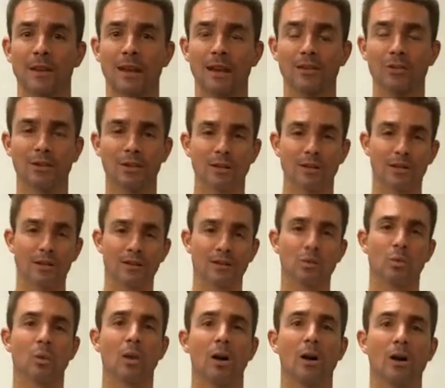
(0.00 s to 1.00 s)
And I look at
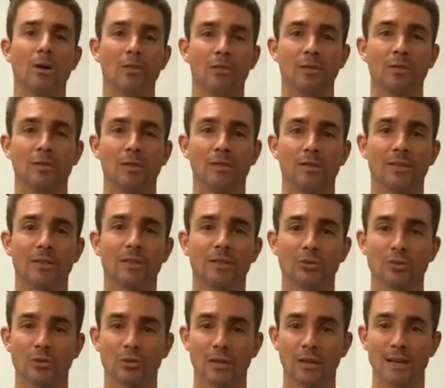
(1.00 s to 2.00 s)
this 12,
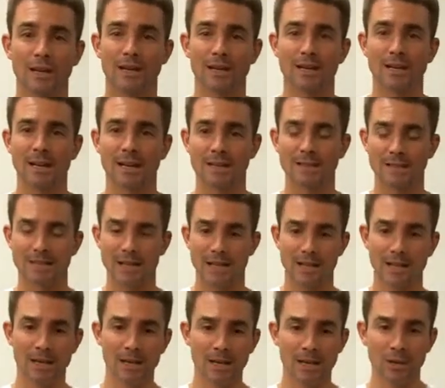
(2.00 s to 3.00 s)
15-year-old kid and I
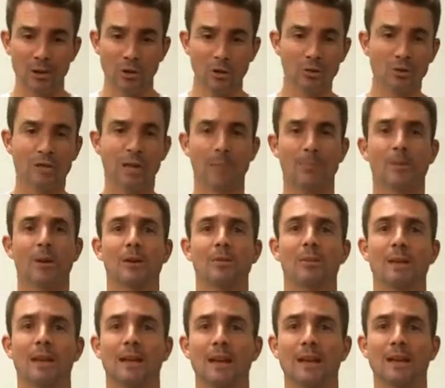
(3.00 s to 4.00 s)
say, who's got
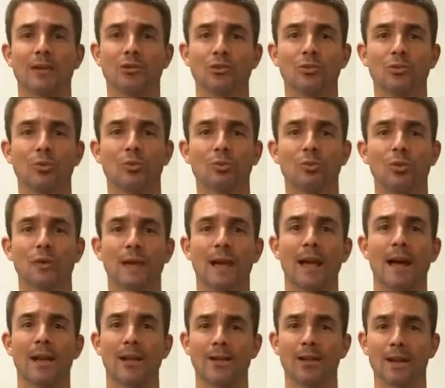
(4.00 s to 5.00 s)
better mechanics, you or Roy
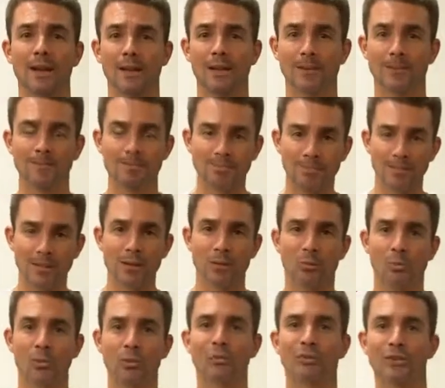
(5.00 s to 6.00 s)
Halladay?
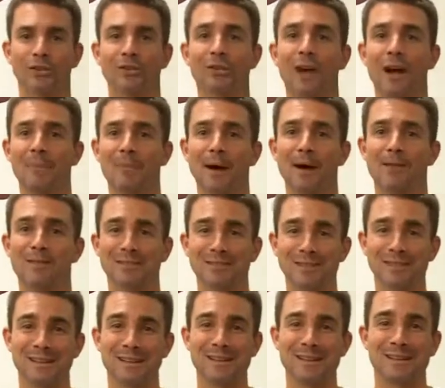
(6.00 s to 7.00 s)
And, most of the time,
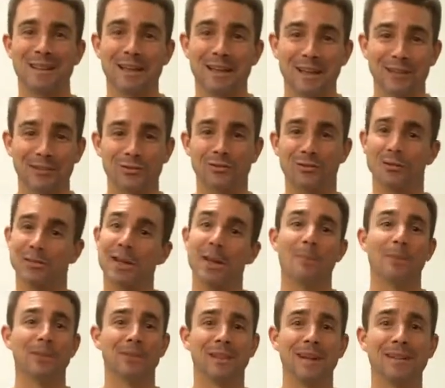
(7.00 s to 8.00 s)
obviously, they answer
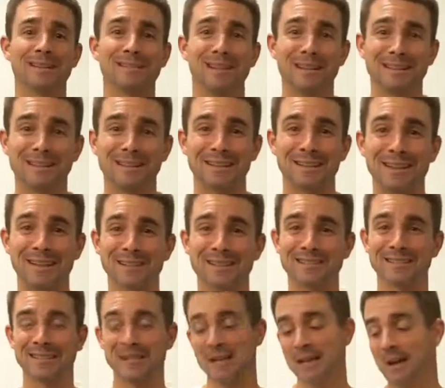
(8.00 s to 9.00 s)
them, but that's not the
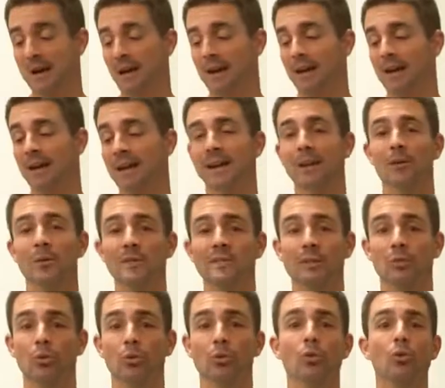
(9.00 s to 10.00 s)
case. And then we
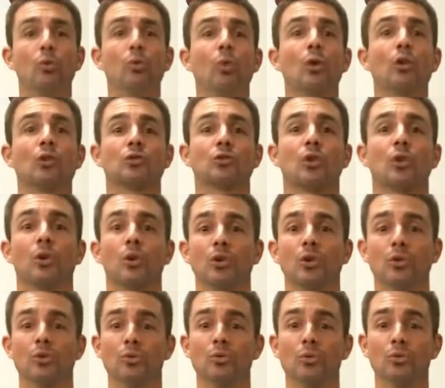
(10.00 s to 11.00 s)
say, well, who works
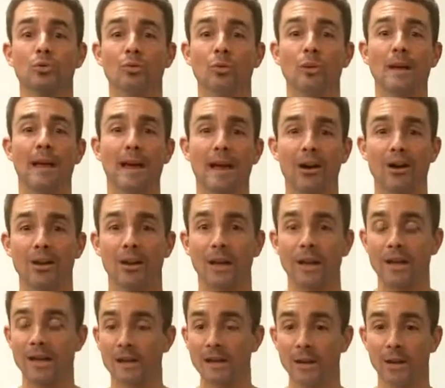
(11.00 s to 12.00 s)
harder, you or Roy
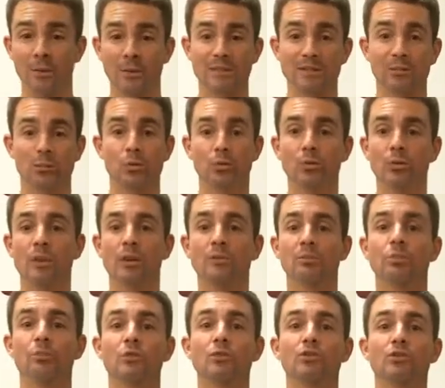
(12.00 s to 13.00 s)
Halladay? And we say, well, who
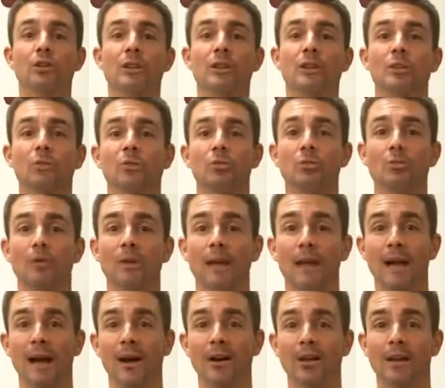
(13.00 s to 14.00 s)
does more training, you or
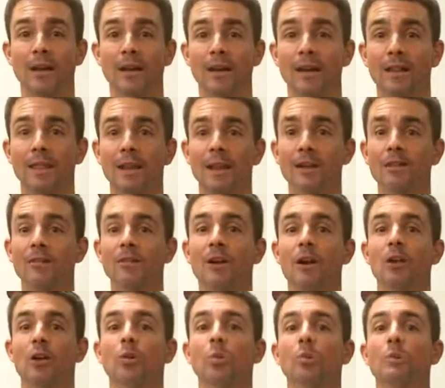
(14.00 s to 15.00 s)
Roy Halladay? And then I
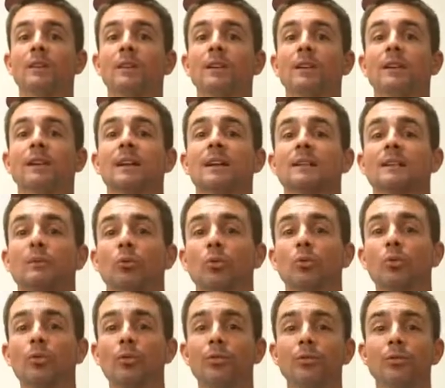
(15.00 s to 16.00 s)
follow up with the kid and I say,
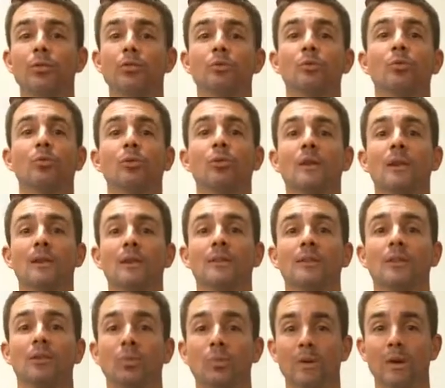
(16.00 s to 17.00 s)
well, who throws more
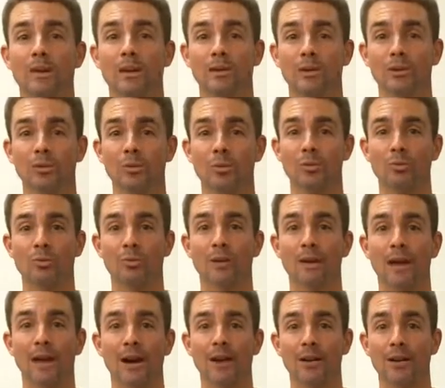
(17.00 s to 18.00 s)
innings in a week, you or
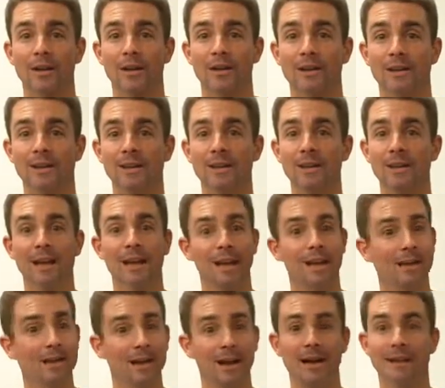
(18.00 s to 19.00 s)
Roy Halladay?
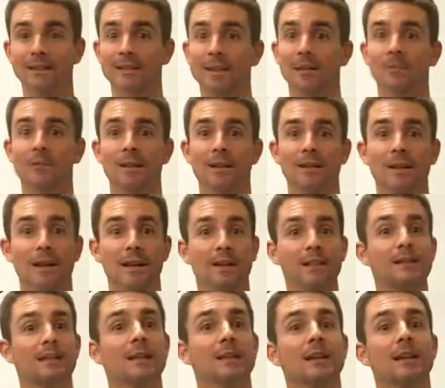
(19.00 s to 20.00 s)
And 9 times out of 10,
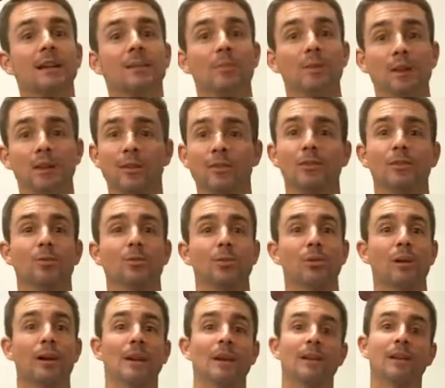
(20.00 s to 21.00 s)
it's the kid because they're
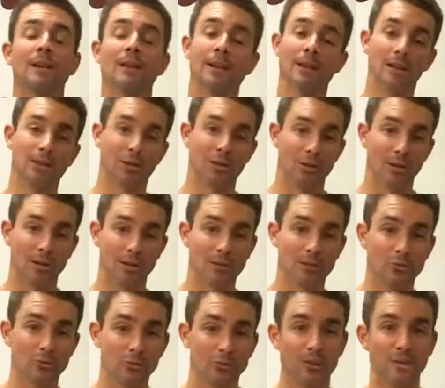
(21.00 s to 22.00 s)
playing their high
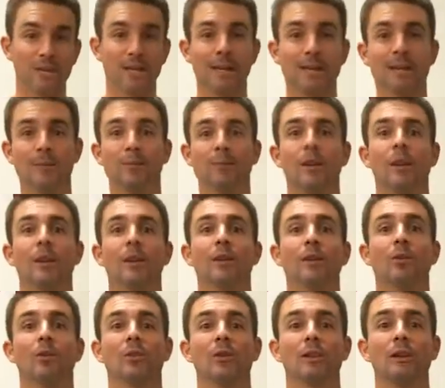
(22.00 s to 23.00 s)
school team and then
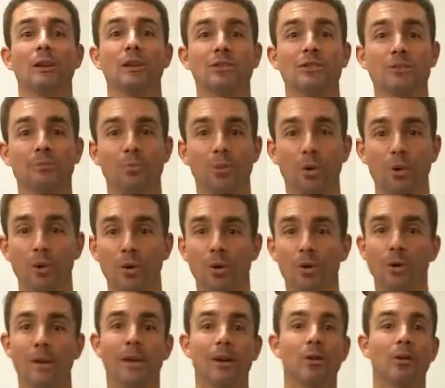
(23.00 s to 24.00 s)
they go to Legion
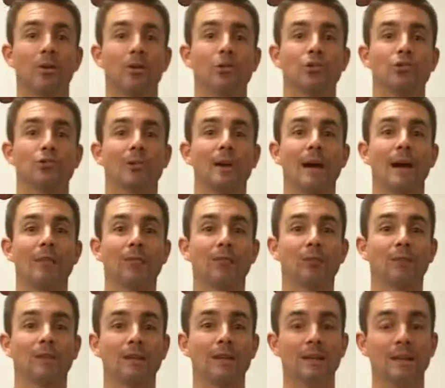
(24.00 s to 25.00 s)
Ball and they go to their
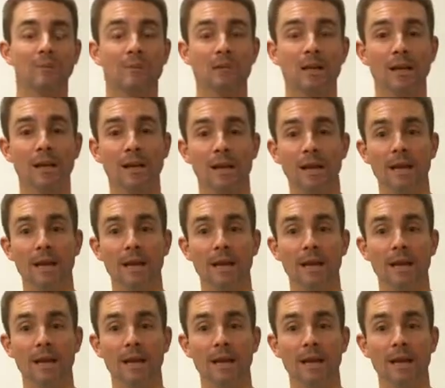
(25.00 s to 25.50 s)
travel teams.